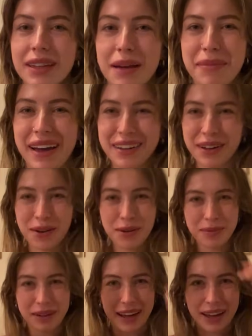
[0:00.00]
I'm back
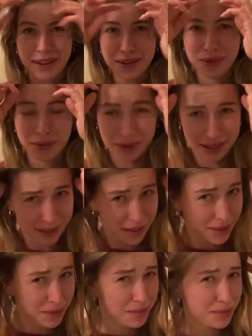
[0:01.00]
home now with
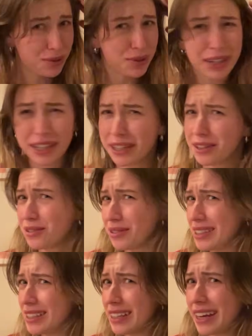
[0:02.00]
pretty
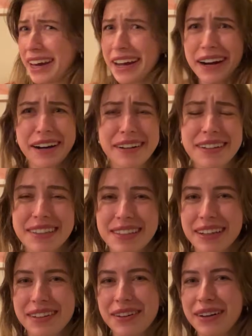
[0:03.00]
greasy hair because I
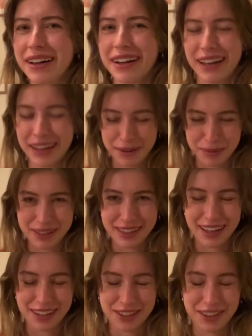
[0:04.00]
got a head
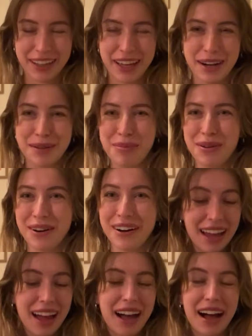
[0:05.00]
massage in the airport.
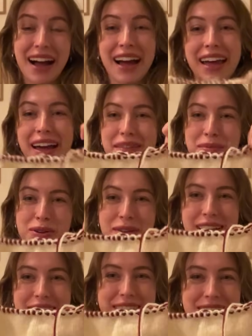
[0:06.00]
I am
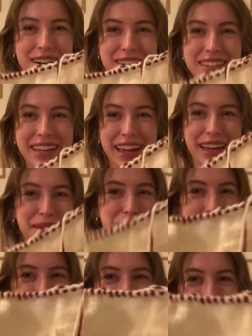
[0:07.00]
already starting my
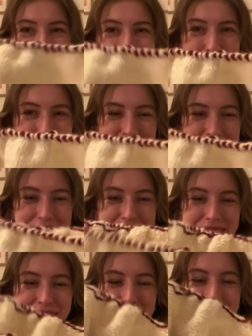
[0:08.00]
colour work on
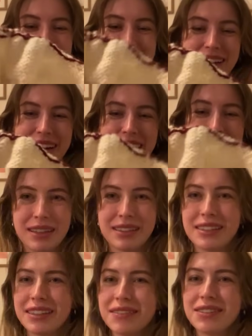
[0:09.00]
the sweater. Since
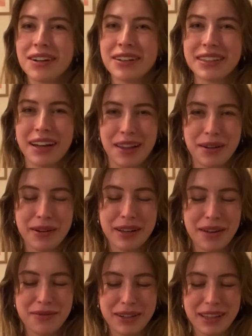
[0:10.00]
I started the colour work,
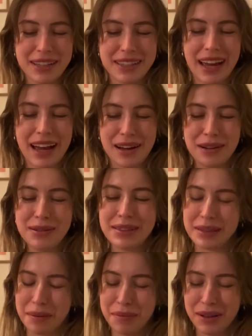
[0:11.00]
I've realised how
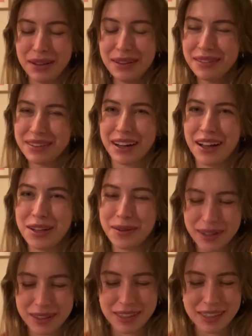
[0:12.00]
simple the colour
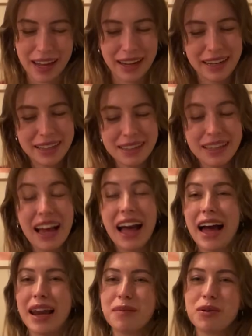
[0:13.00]
work design is,
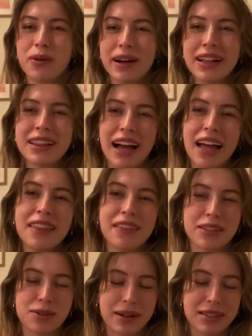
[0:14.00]
and I'm quite glad that the
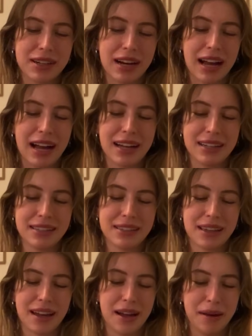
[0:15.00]
sweater has
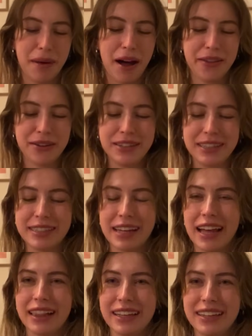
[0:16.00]
other
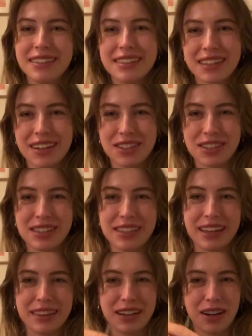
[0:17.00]
detailings, such as like
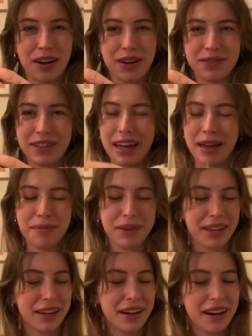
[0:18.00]
the curved hem
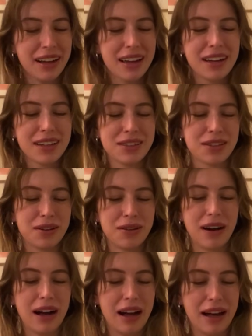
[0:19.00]
here, so
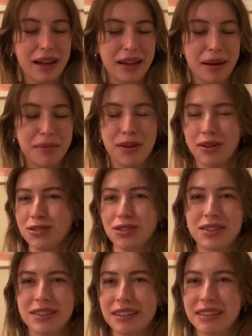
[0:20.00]
I am not
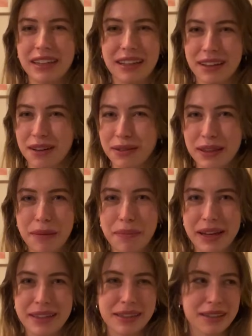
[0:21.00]
just knitting like a really
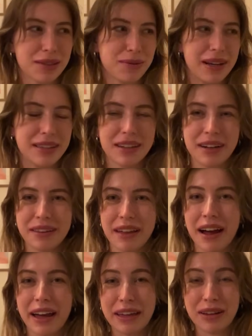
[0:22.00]
basic sweater that
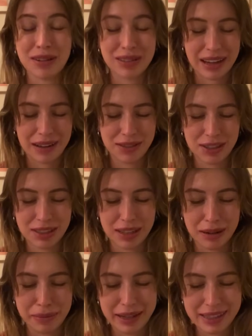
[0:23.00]
I could have just done
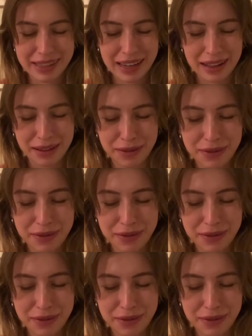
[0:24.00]
myself.